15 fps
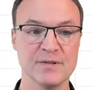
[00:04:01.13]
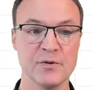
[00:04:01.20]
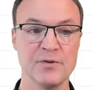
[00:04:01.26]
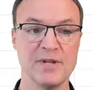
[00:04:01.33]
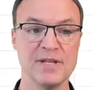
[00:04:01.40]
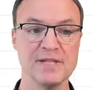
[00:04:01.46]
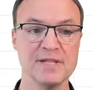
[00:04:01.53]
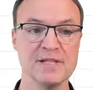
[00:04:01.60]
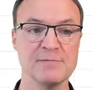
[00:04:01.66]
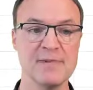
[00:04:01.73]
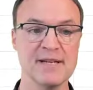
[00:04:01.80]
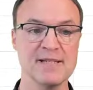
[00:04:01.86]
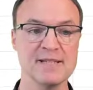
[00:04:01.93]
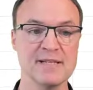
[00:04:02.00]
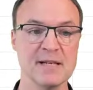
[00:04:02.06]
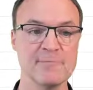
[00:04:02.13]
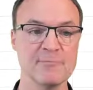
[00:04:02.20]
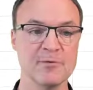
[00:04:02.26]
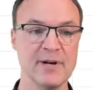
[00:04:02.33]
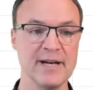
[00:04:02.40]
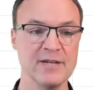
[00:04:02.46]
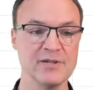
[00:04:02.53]
So this is my sum
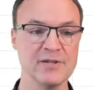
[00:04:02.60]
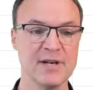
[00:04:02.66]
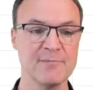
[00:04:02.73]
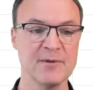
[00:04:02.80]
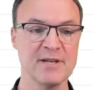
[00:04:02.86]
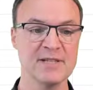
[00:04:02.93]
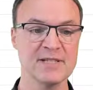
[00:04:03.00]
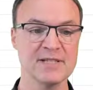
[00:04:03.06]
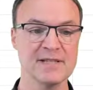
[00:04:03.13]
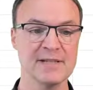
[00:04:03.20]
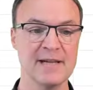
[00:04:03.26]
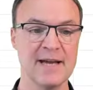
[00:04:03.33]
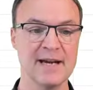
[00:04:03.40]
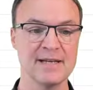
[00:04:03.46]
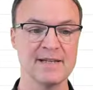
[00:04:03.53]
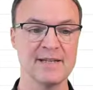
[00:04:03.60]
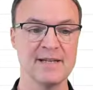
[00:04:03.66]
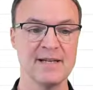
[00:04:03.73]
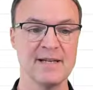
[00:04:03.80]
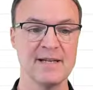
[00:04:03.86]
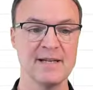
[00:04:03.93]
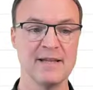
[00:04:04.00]
range. I'm going to select
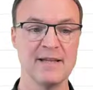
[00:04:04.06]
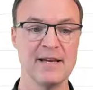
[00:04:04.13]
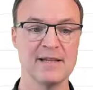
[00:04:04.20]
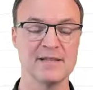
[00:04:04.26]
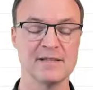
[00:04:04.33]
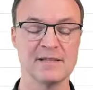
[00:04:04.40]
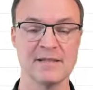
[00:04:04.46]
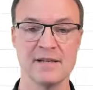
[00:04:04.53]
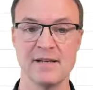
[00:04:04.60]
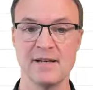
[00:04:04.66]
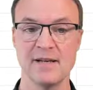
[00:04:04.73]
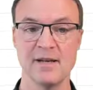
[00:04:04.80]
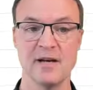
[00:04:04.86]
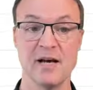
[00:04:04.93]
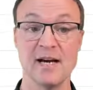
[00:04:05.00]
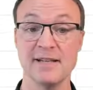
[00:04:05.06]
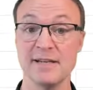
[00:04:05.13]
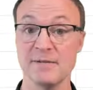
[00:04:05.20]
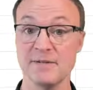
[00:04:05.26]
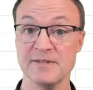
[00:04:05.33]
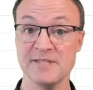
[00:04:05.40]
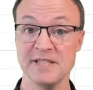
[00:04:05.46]
this
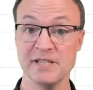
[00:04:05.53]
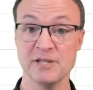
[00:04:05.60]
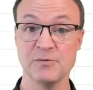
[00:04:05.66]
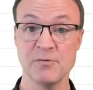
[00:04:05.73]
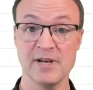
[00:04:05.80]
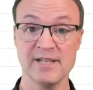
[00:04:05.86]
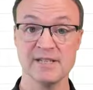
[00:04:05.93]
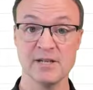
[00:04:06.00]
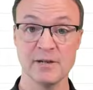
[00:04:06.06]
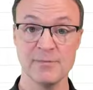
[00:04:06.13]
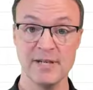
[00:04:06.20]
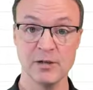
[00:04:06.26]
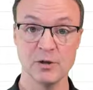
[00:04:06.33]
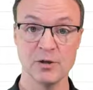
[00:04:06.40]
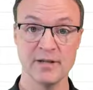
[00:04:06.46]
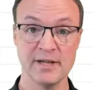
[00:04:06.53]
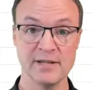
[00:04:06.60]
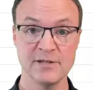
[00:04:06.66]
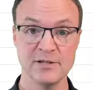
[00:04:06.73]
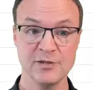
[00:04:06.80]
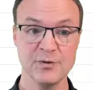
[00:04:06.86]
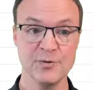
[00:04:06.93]
because this is what it's going to be
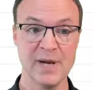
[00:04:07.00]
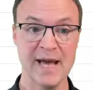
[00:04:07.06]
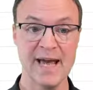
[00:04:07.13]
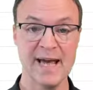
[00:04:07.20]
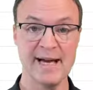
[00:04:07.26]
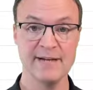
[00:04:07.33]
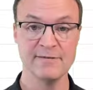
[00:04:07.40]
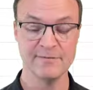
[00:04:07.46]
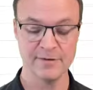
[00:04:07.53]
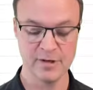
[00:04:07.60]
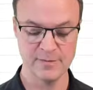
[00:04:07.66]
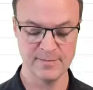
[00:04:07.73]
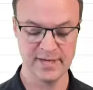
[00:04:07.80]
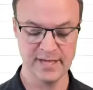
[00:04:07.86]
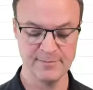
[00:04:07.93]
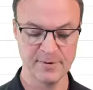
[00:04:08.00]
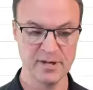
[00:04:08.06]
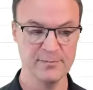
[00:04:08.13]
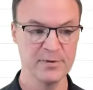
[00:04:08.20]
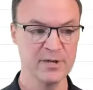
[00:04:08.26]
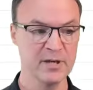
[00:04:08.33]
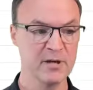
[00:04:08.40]
looking to add from, and I'm going
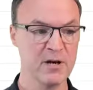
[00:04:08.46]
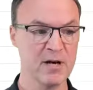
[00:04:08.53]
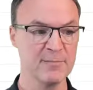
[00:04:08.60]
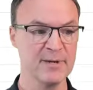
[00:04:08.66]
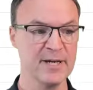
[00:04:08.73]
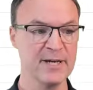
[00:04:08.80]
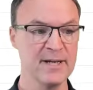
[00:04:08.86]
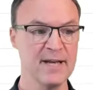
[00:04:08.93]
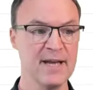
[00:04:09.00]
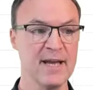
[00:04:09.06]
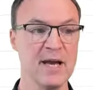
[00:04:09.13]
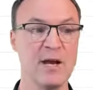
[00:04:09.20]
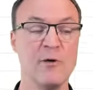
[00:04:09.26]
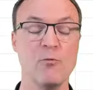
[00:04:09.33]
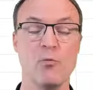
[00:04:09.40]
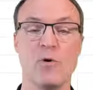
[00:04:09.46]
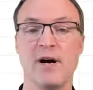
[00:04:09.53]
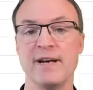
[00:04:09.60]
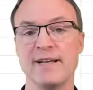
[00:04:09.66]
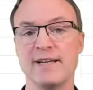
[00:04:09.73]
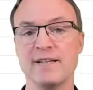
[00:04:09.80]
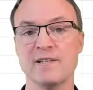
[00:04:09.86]
to put a comma. And
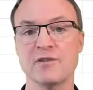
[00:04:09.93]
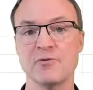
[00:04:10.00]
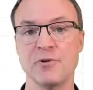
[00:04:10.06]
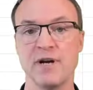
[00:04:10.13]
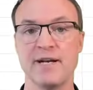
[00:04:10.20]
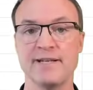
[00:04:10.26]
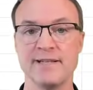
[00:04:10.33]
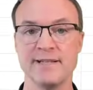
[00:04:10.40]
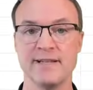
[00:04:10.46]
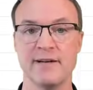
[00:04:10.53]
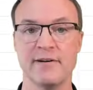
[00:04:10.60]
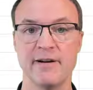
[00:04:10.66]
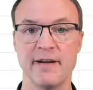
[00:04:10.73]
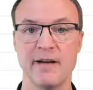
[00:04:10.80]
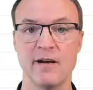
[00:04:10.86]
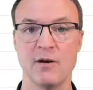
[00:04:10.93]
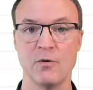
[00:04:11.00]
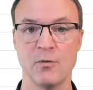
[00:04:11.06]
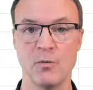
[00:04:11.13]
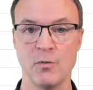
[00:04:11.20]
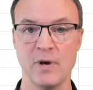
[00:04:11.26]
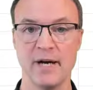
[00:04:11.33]
what is criteria
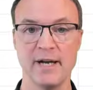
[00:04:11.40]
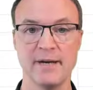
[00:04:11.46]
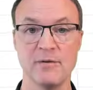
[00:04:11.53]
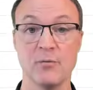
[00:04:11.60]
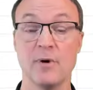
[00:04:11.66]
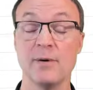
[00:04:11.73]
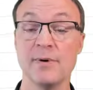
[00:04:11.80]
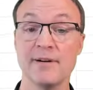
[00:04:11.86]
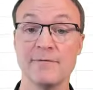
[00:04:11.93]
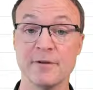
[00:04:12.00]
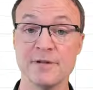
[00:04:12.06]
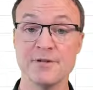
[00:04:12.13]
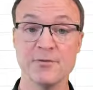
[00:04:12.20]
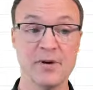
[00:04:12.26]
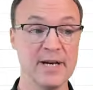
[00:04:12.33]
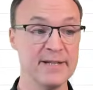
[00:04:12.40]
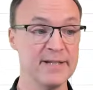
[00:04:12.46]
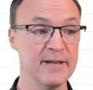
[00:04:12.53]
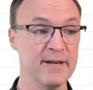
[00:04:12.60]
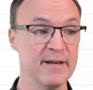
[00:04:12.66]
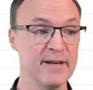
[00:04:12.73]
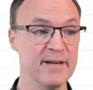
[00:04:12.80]
what? Well, my first
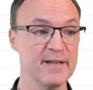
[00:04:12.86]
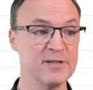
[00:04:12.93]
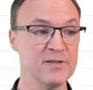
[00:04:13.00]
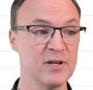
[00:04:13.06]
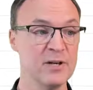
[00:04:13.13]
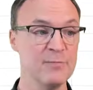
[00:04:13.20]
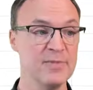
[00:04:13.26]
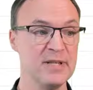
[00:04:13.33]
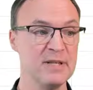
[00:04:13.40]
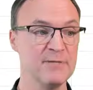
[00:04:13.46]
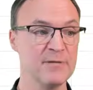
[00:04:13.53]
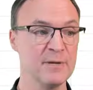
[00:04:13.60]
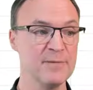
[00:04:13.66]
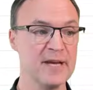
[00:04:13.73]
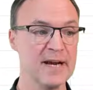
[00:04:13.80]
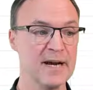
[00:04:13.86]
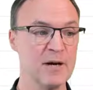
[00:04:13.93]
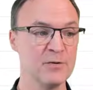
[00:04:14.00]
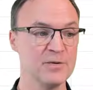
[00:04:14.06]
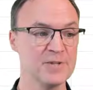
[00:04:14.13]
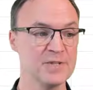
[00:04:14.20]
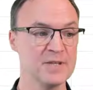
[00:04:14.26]
criteria is going to be from the
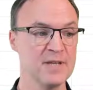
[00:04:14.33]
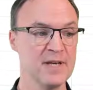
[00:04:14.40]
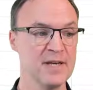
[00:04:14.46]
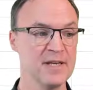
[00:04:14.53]
house.